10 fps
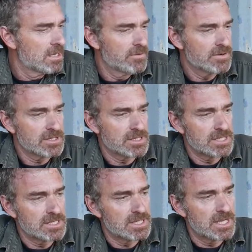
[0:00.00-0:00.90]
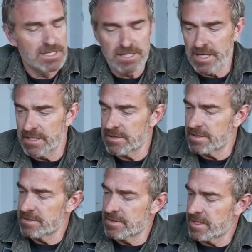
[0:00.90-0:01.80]
I've got it to this stage now. I
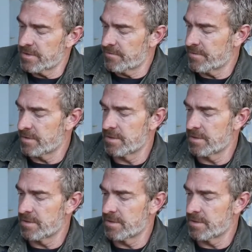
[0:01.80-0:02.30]
do have